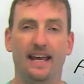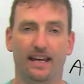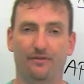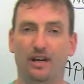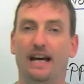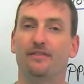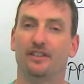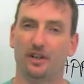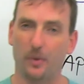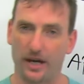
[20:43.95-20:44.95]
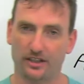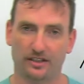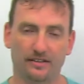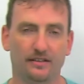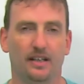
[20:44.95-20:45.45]
If you have any
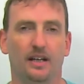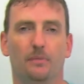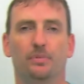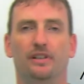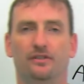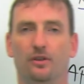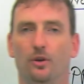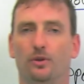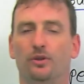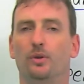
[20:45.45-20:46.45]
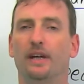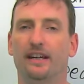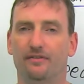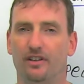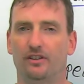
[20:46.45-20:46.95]
questions, please go to
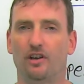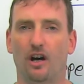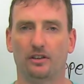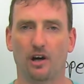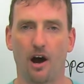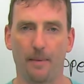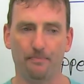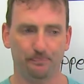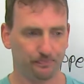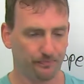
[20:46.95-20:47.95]
engvid.com.